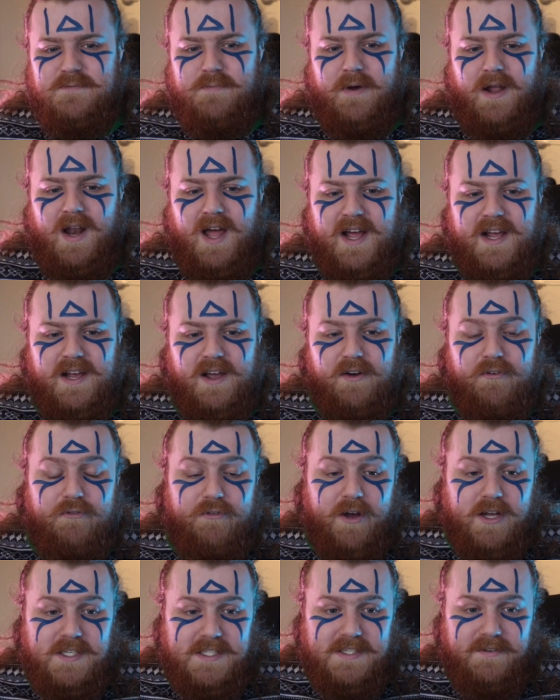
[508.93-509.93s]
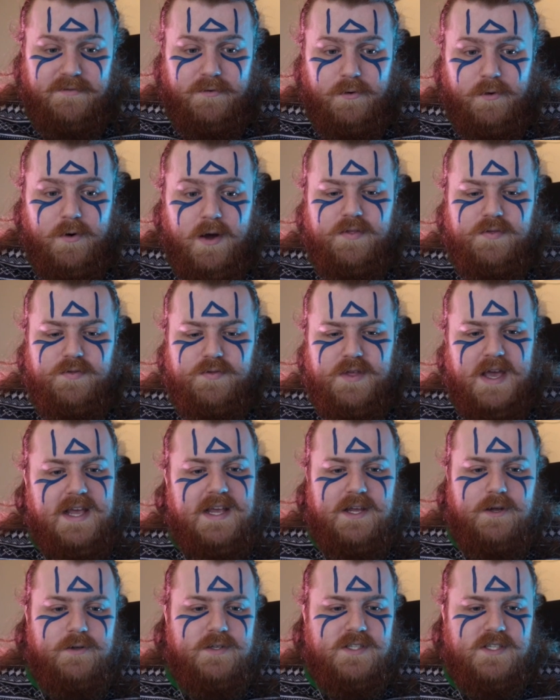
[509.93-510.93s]
But like, first of all, they
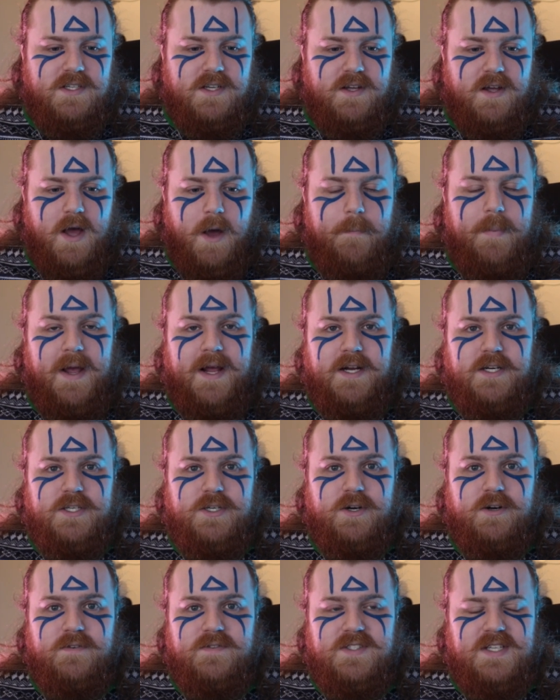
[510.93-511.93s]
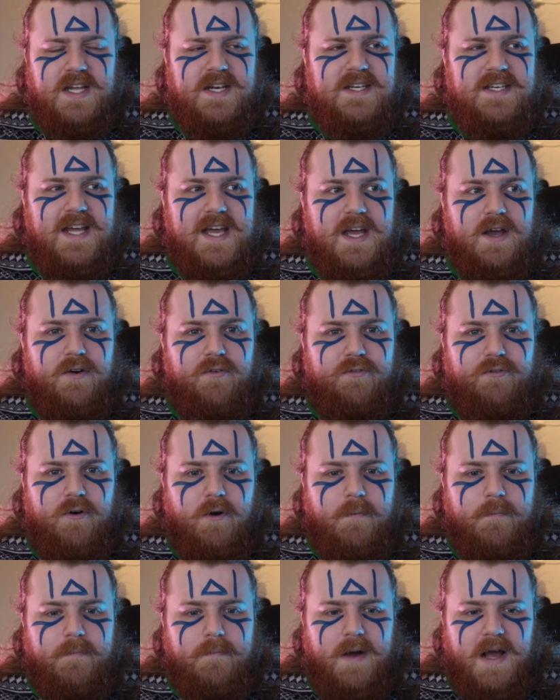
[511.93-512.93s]
used a picture of Zendaya
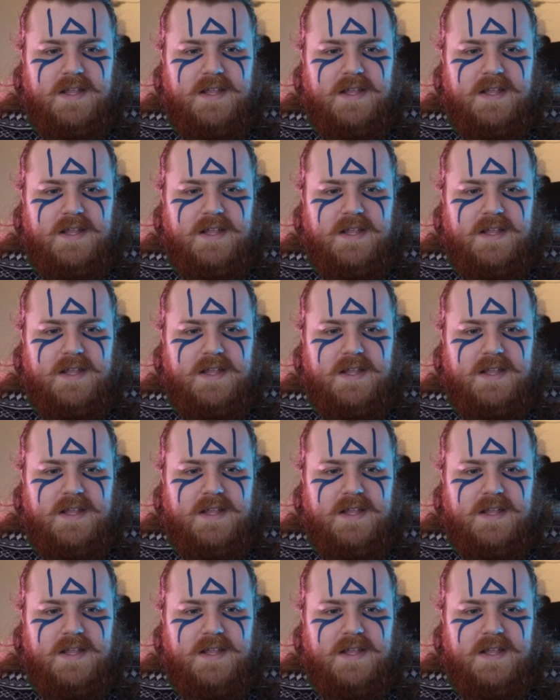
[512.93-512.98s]
from,